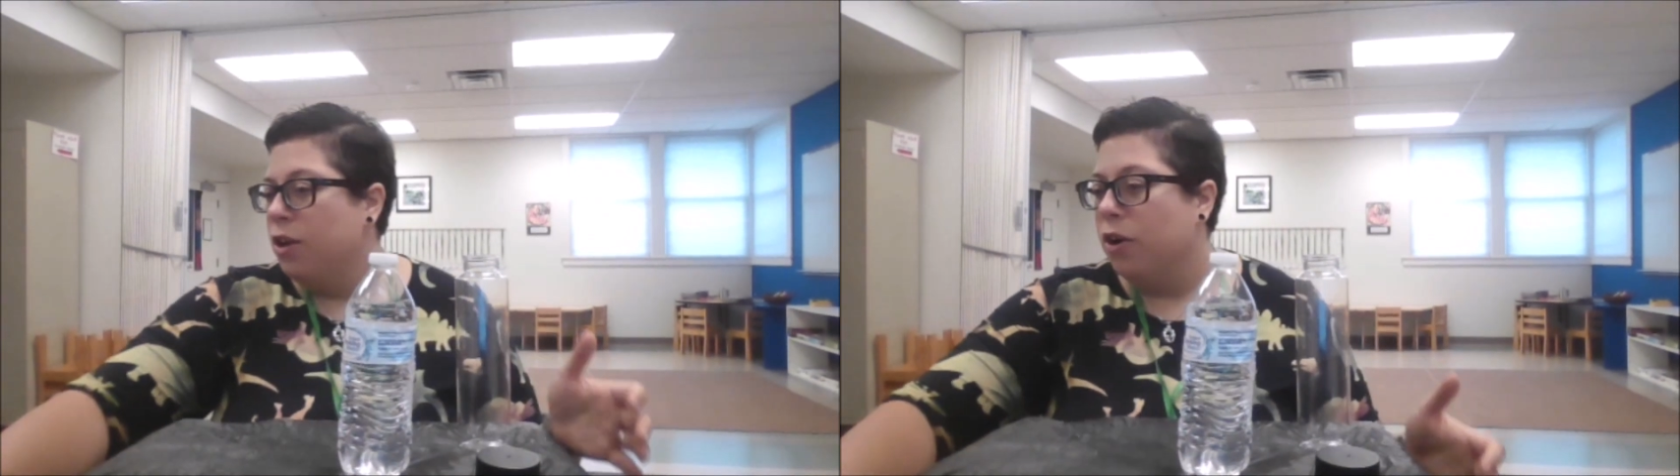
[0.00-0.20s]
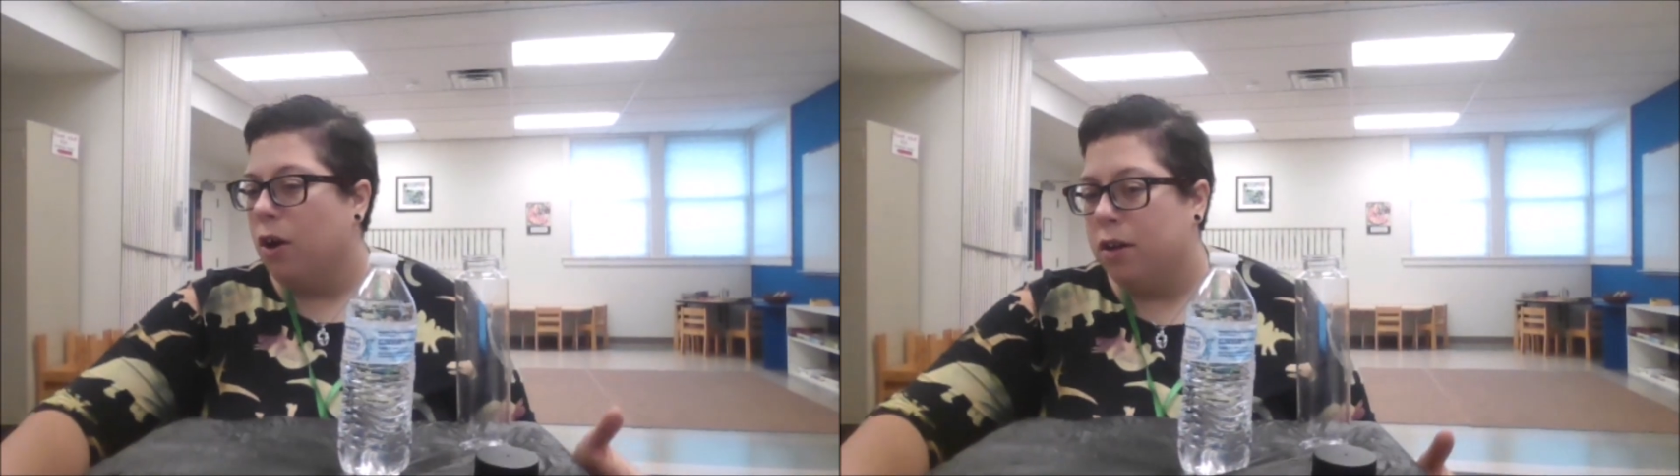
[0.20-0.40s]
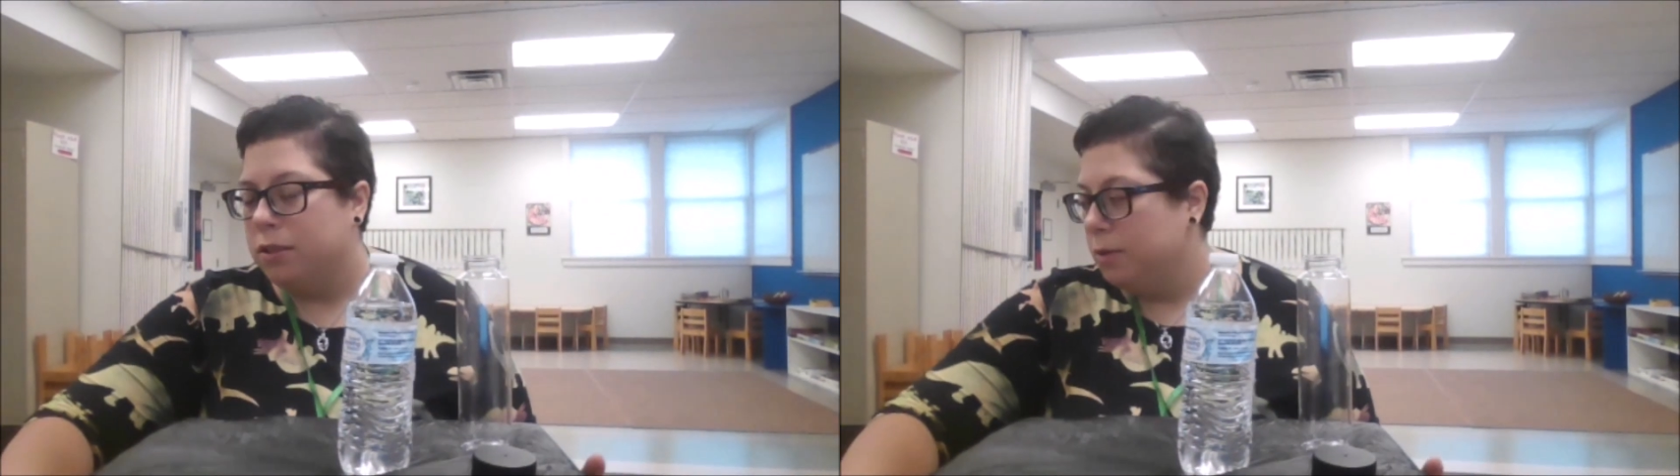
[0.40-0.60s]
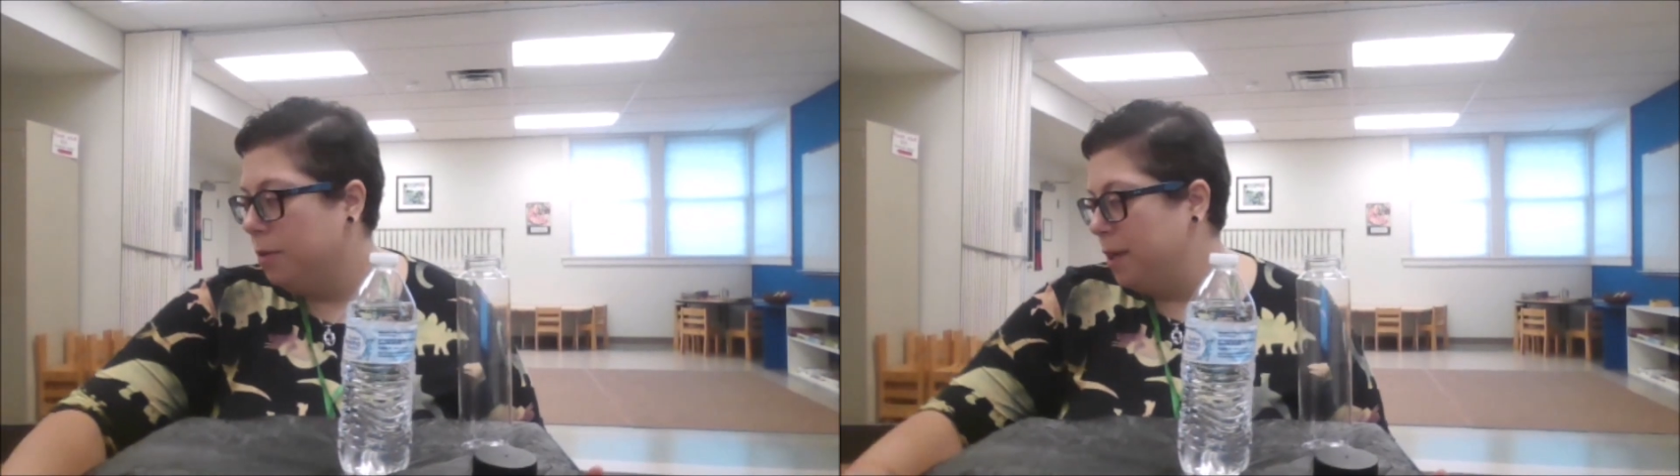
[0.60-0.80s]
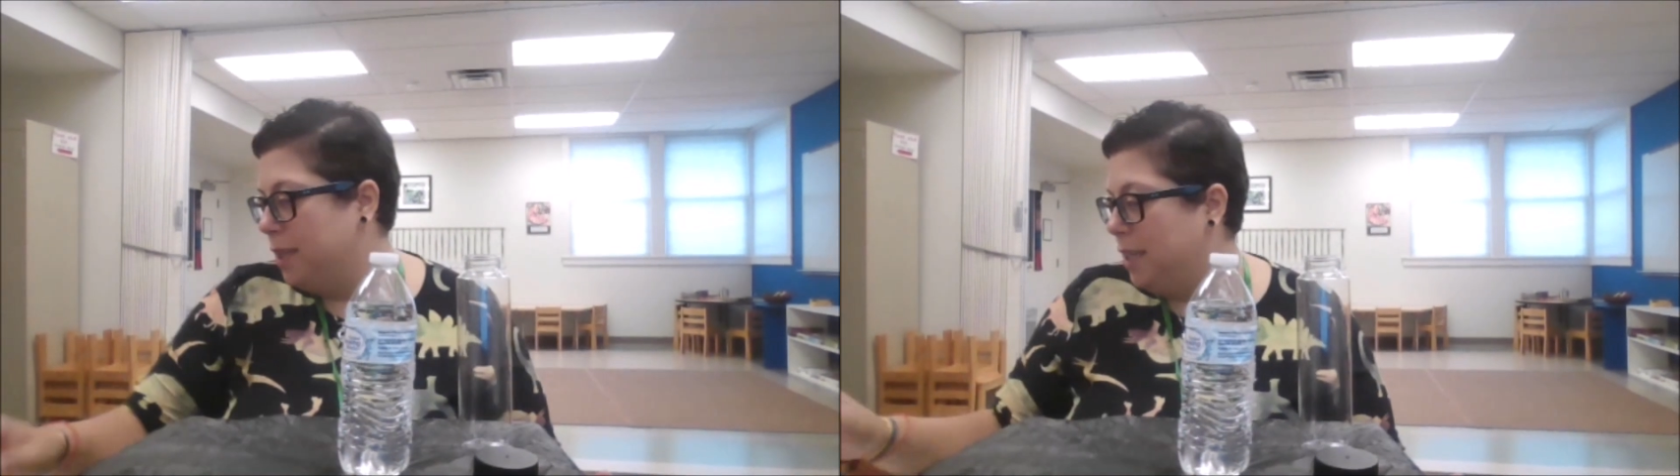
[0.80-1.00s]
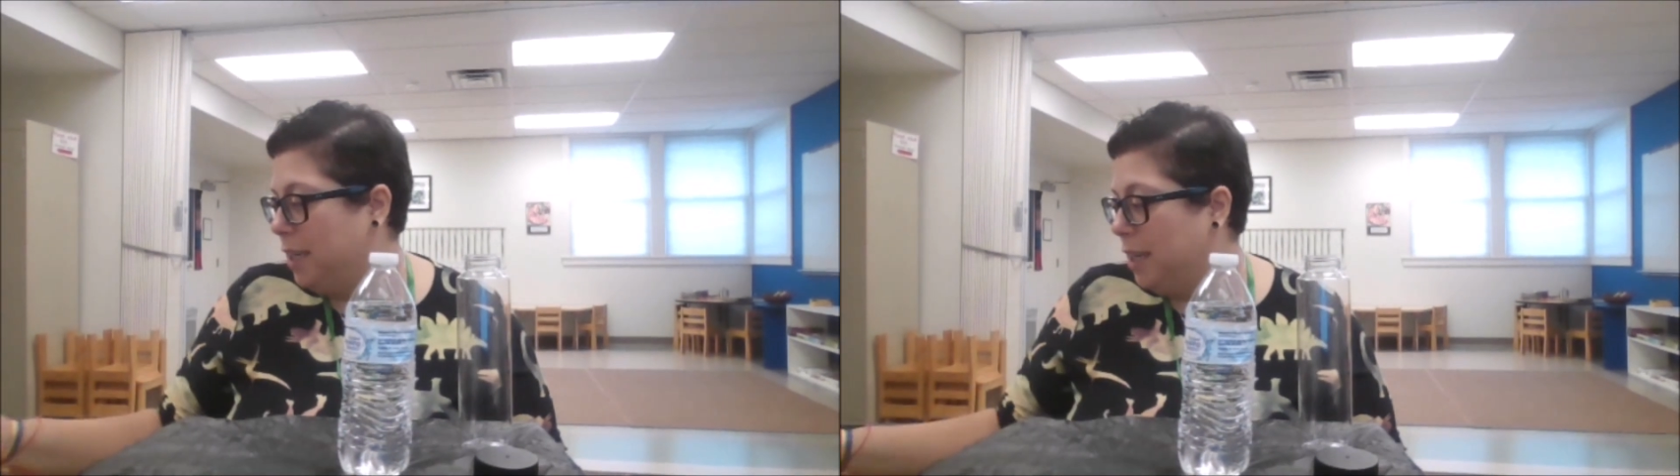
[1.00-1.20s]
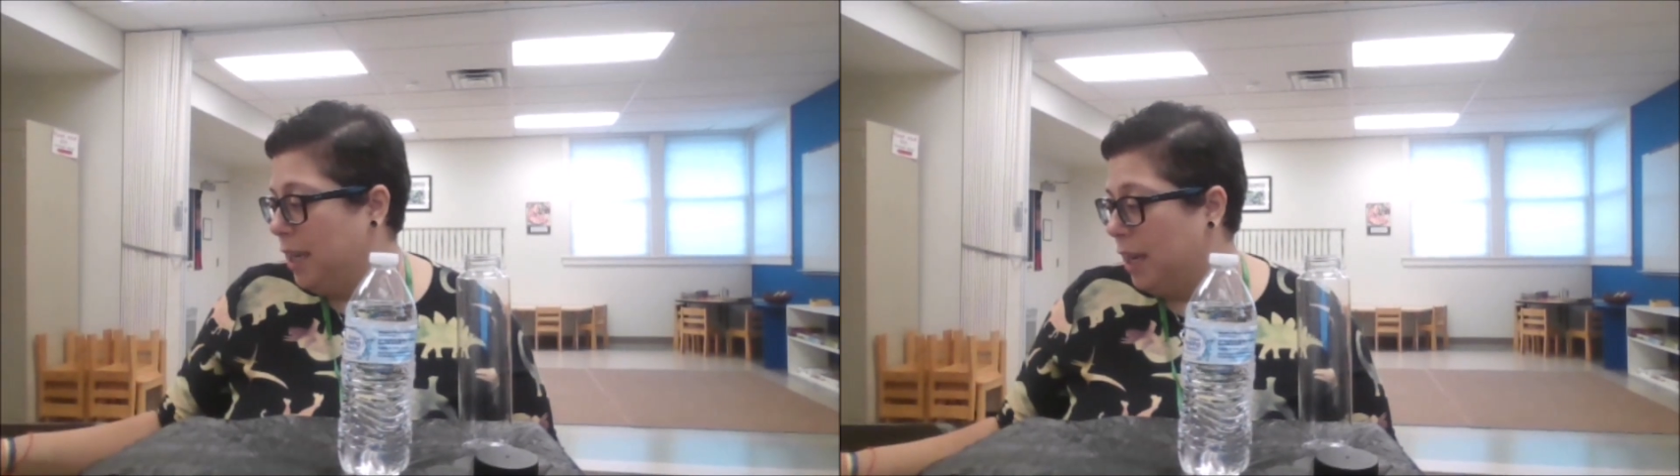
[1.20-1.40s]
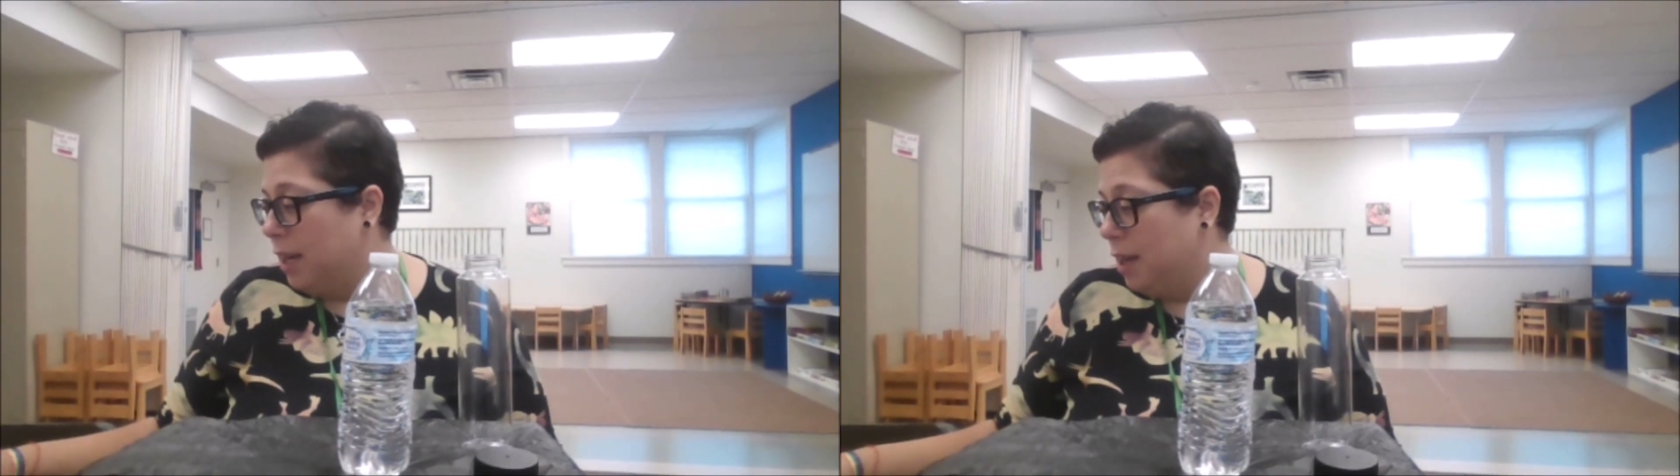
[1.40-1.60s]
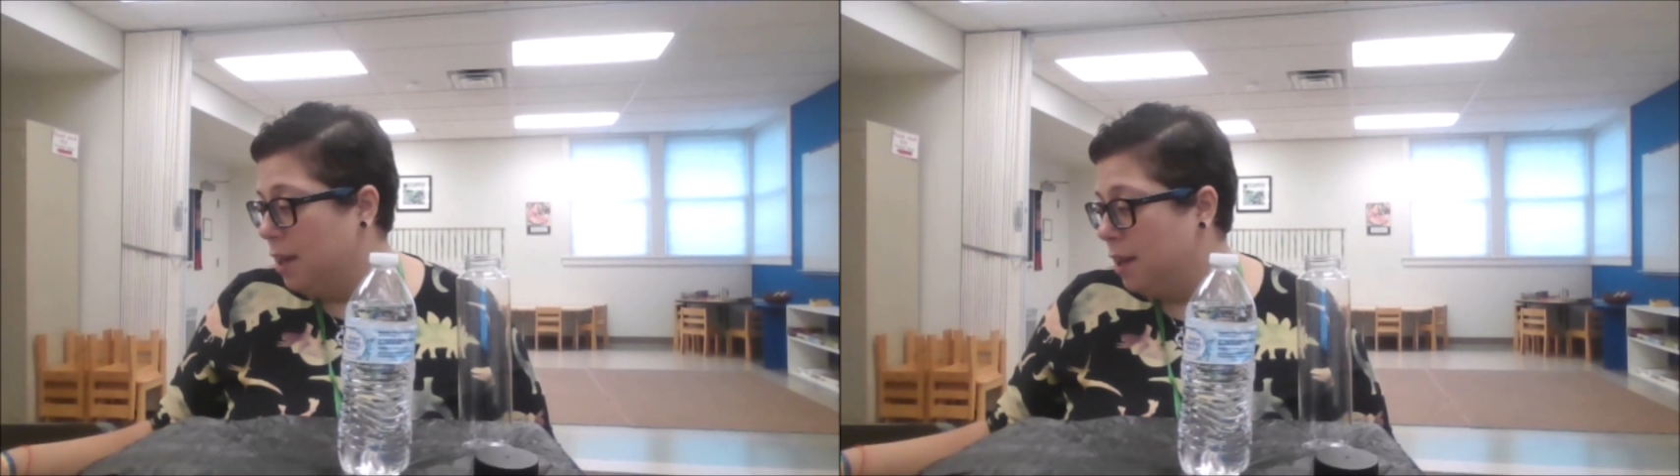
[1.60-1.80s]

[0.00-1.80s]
You're also going to need